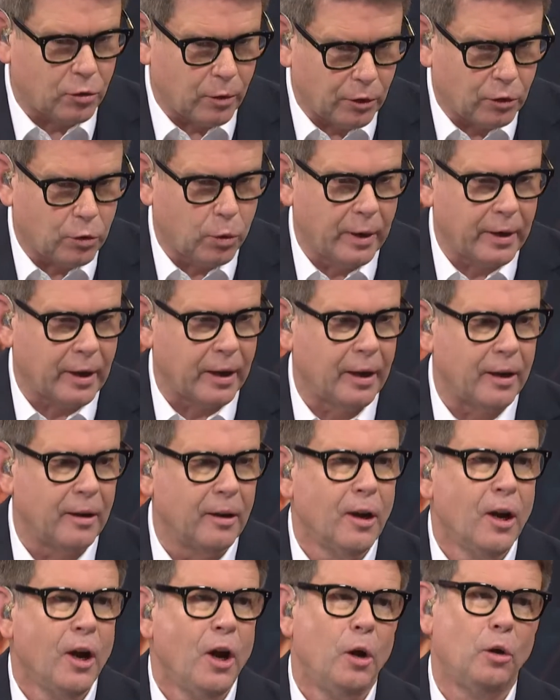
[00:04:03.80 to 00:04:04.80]
and Twitter
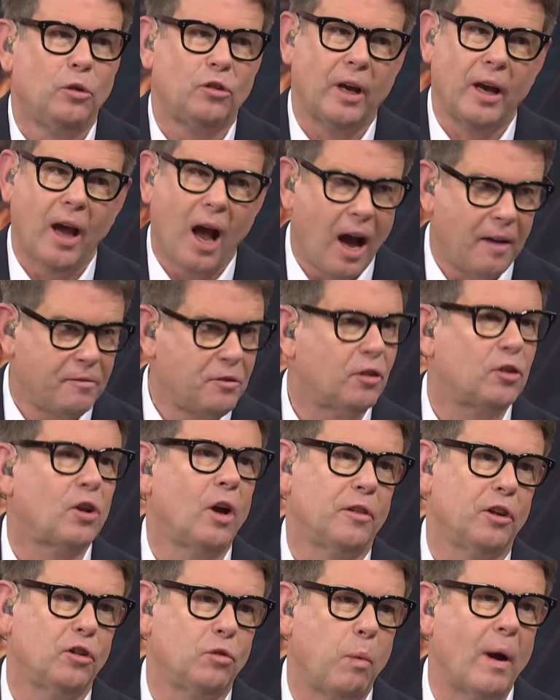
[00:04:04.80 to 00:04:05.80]
who say, I've just got
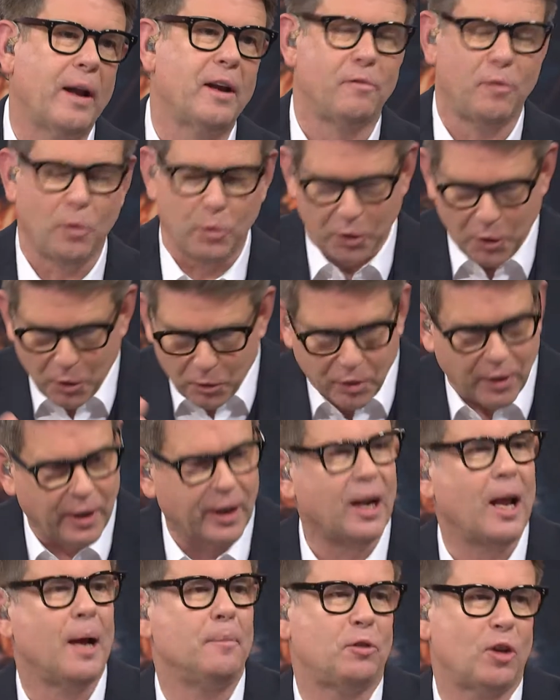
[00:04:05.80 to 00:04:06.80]
this wonderful new thing
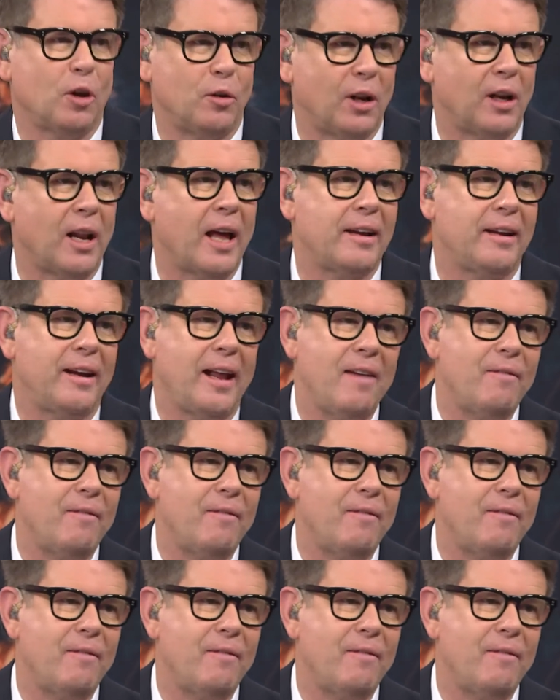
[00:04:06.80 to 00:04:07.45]
and I'm so delighted to have